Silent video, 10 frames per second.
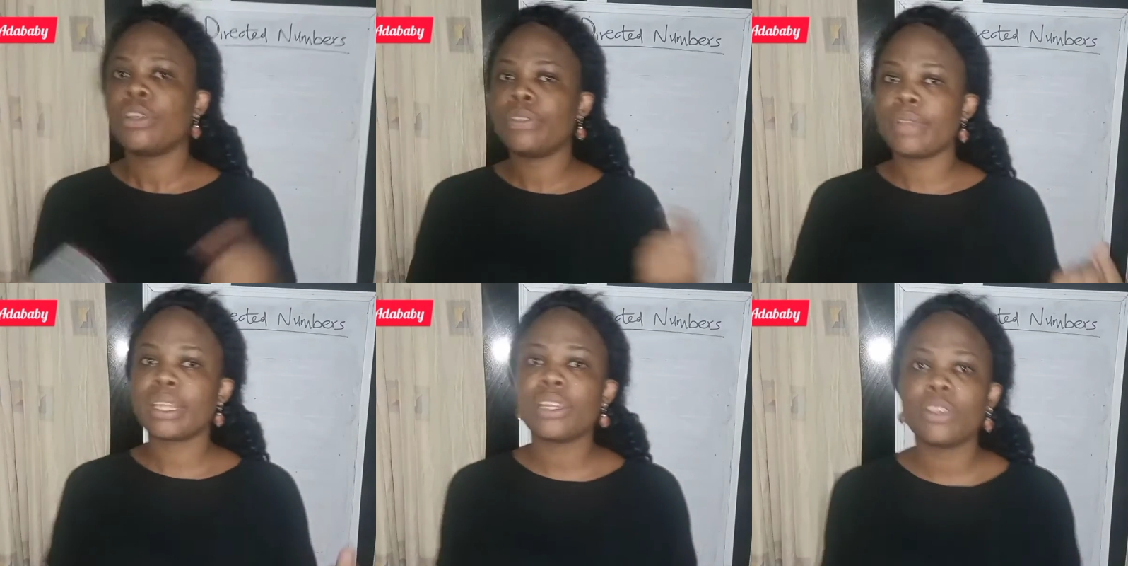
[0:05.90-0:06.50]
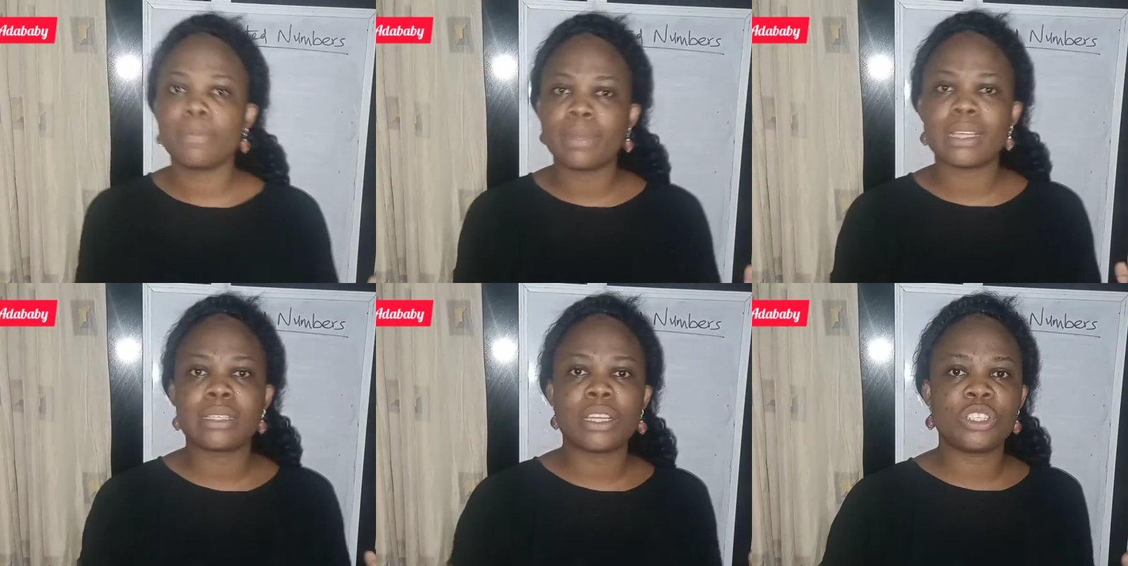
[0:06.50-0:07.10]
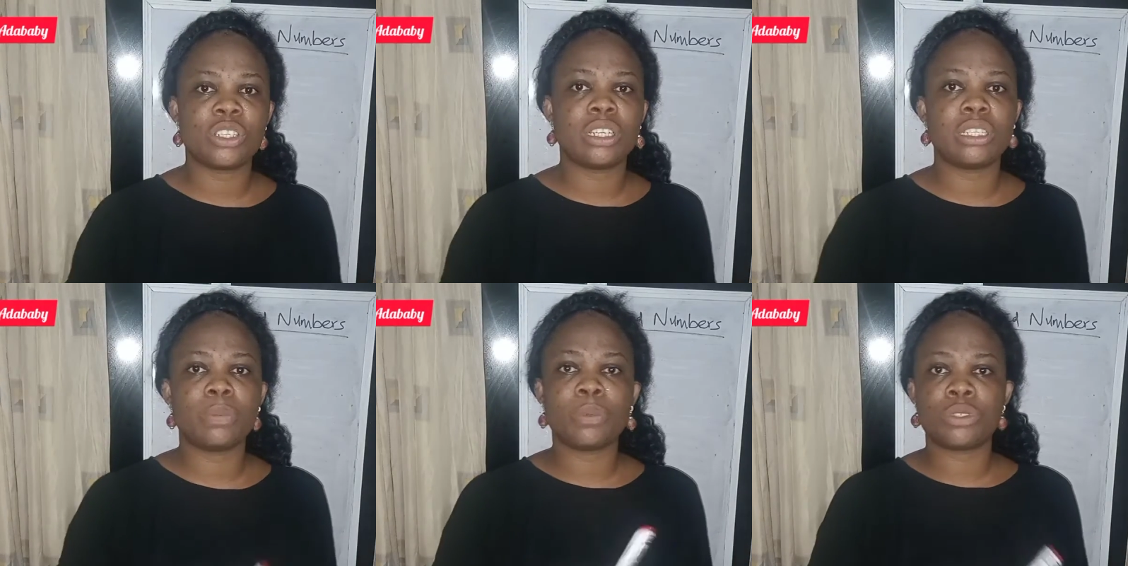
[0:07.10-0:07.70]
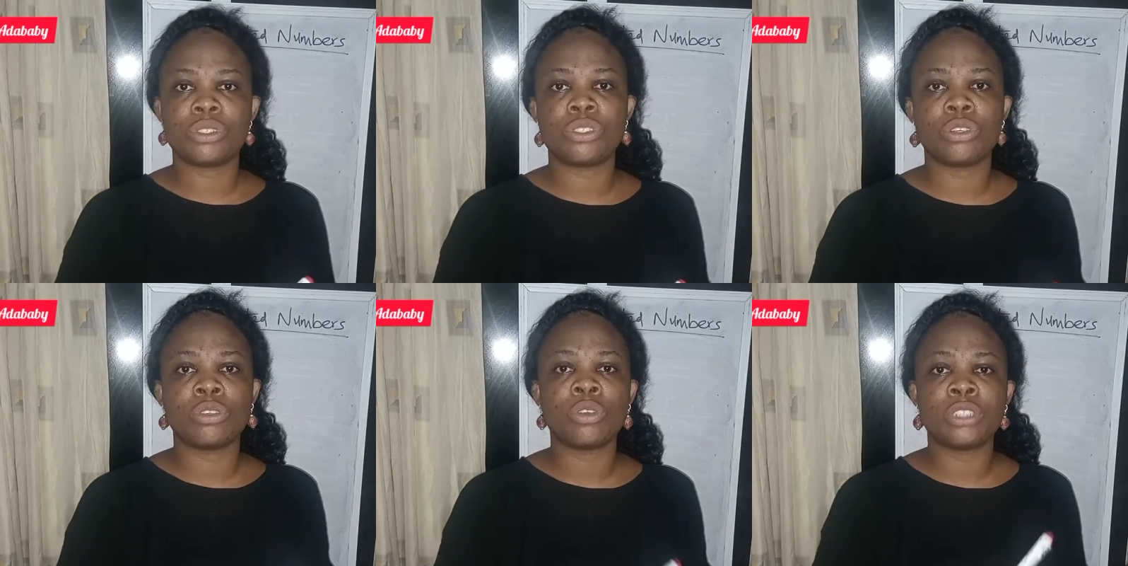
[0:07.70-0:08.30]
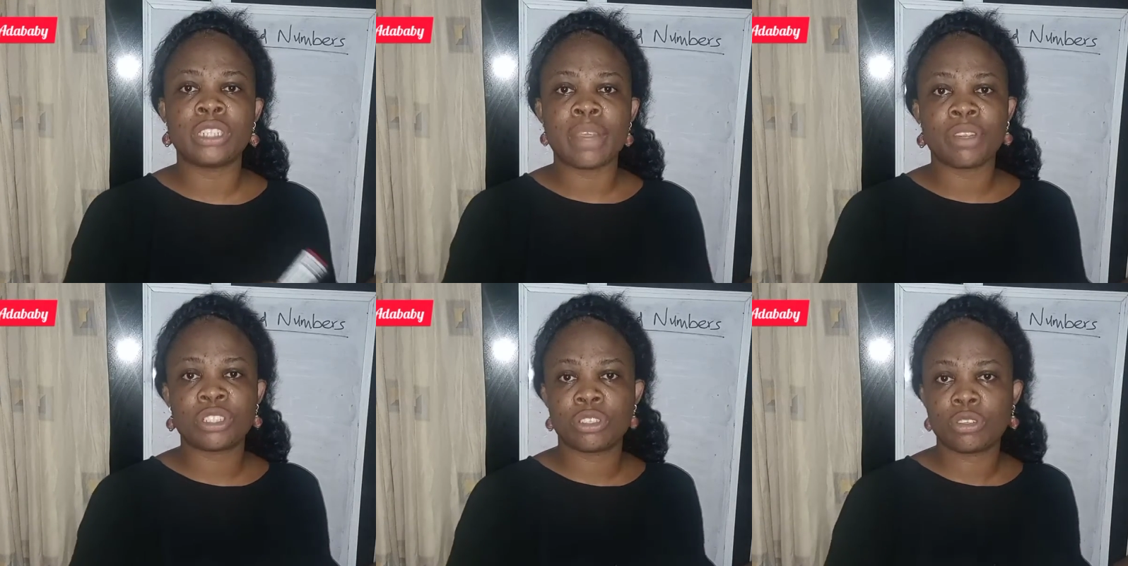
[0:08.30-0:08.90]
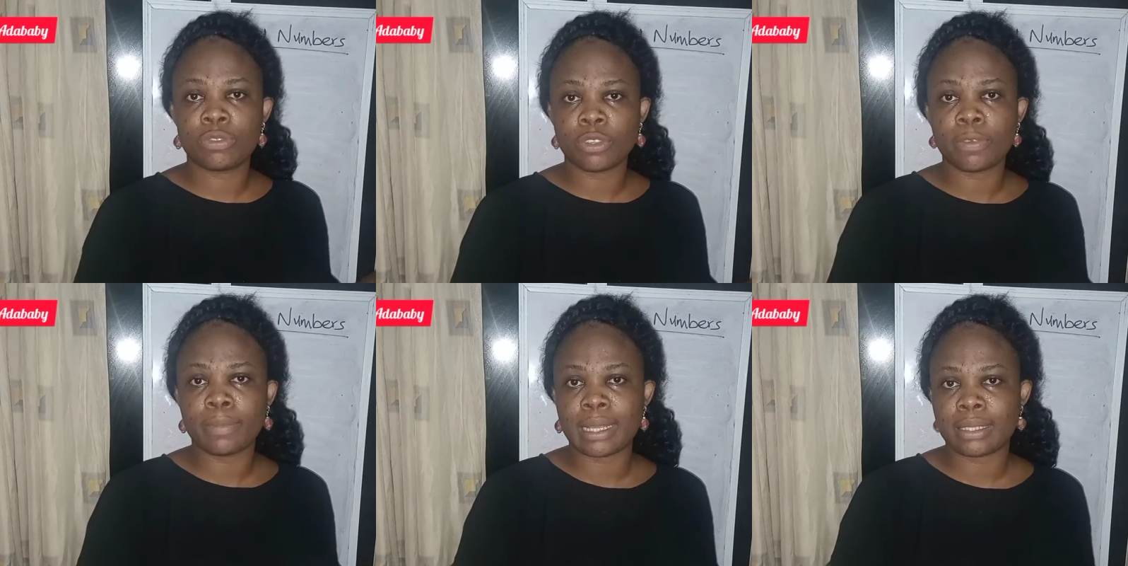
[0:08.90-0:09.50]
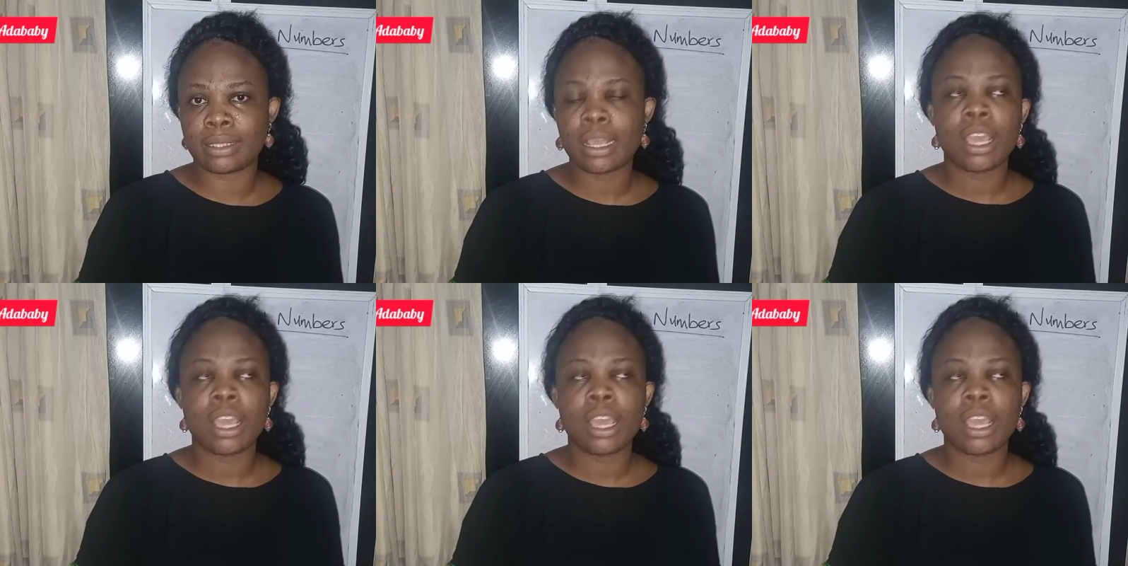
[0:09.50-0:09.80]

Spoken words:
Directed numbers are usually the position or the direction of numbers.